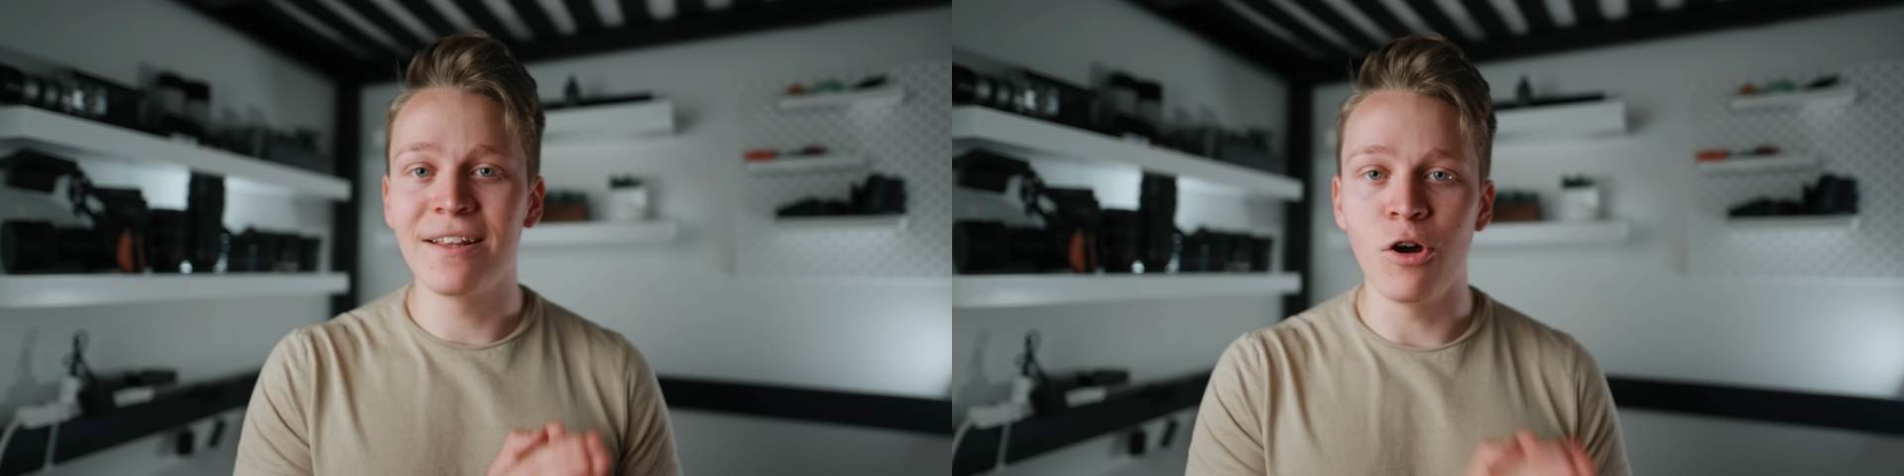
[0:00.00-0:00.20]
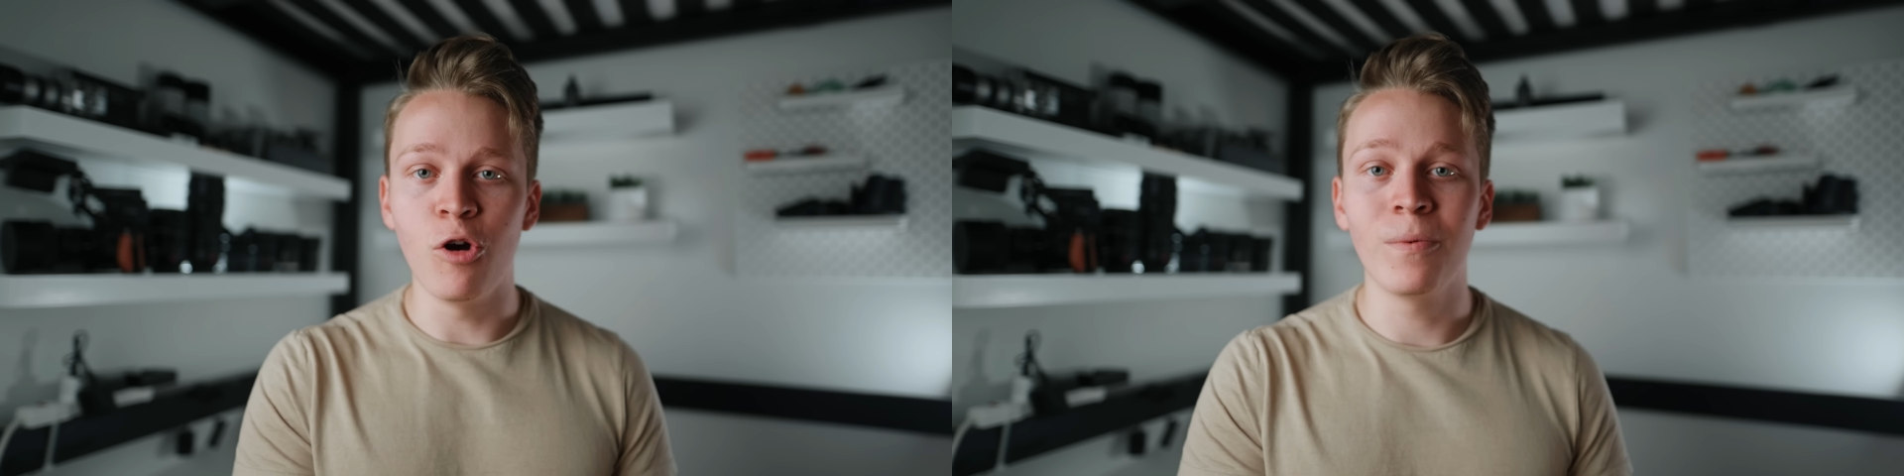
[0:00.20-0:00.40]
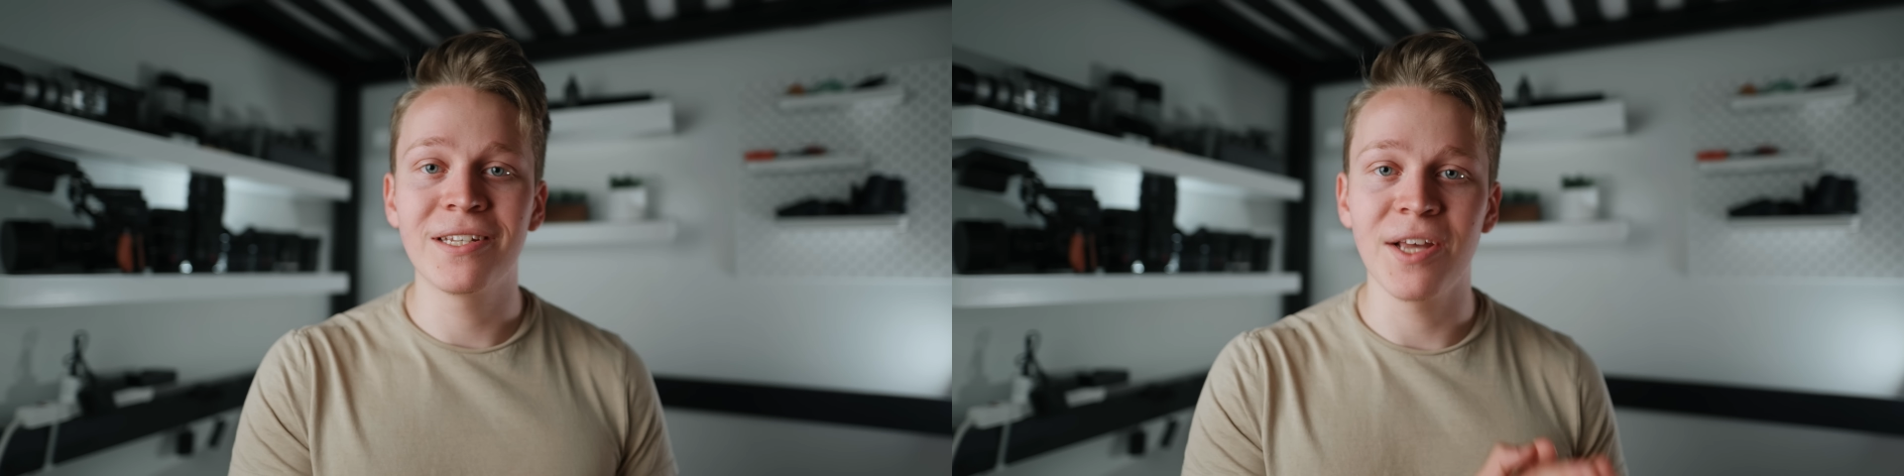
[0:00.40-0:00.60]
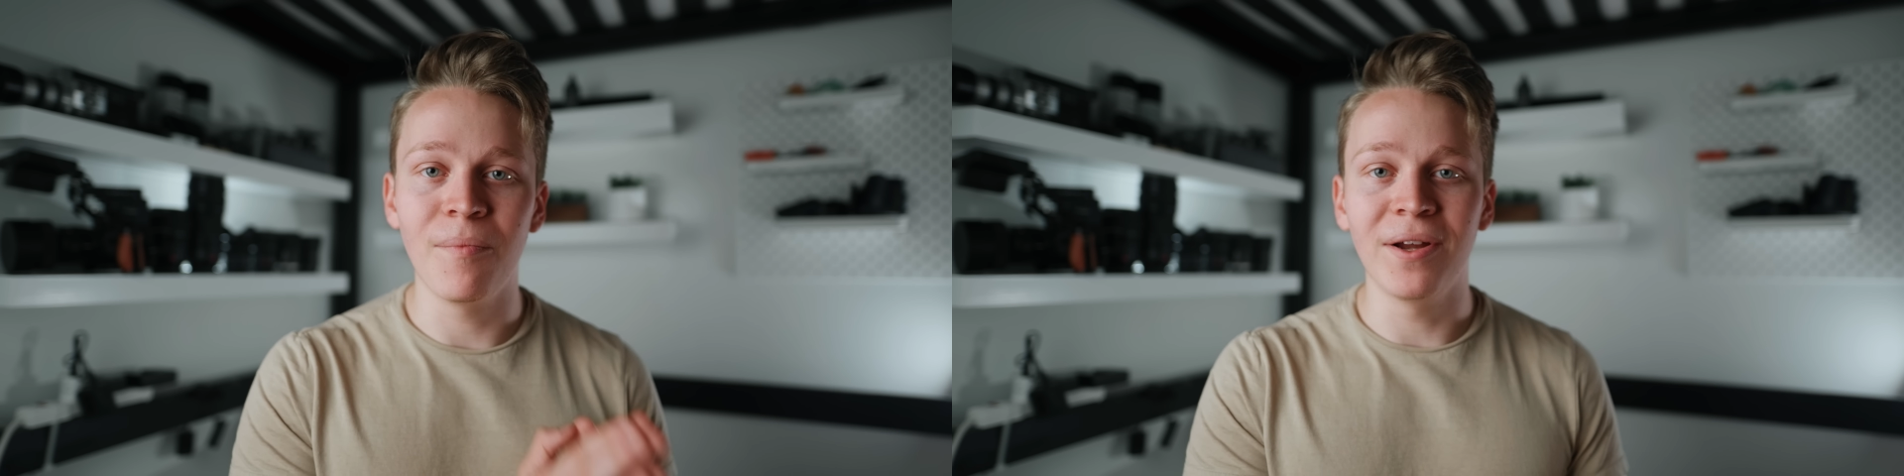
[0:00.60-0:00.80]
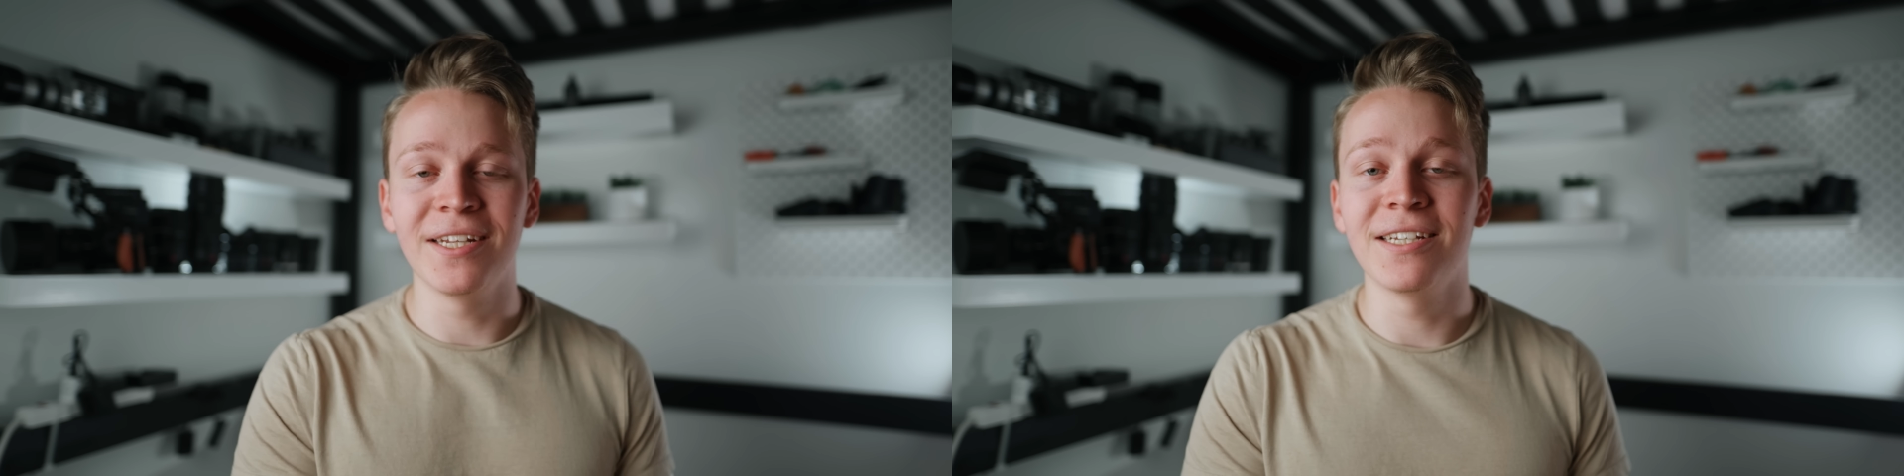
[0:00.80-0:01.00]
to the homies
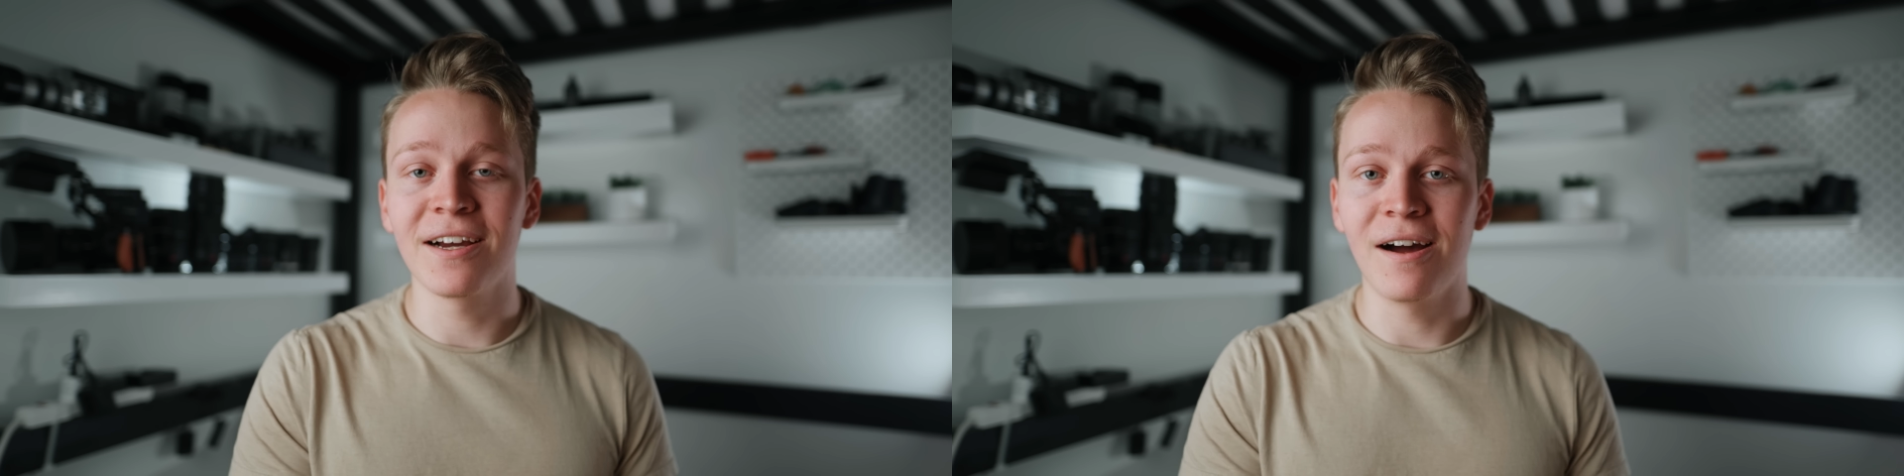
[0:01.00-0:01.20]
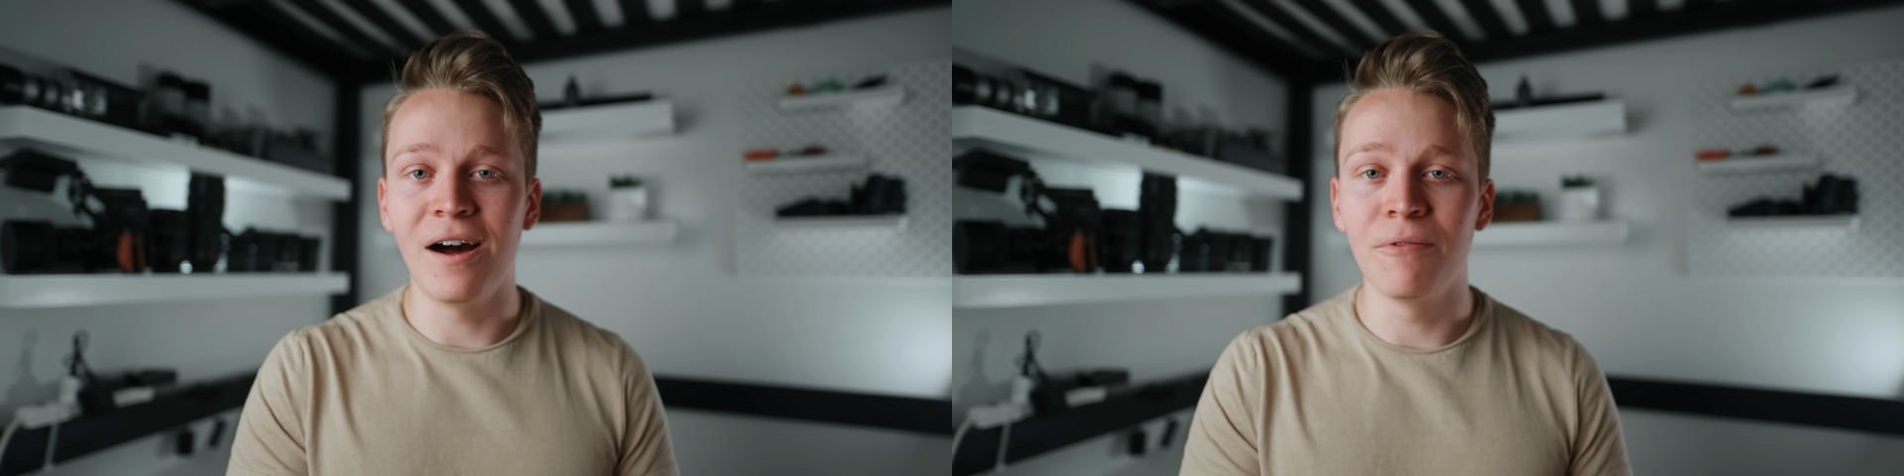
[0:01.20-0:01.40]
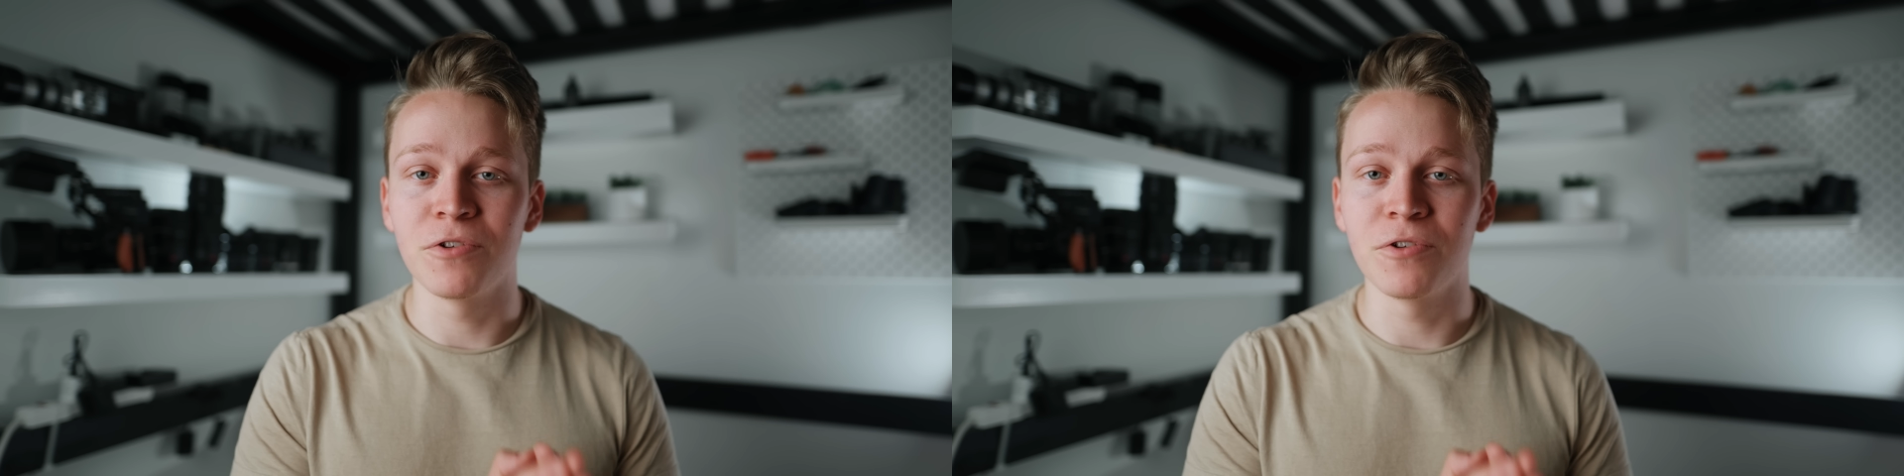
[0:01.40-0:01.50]
at monday.com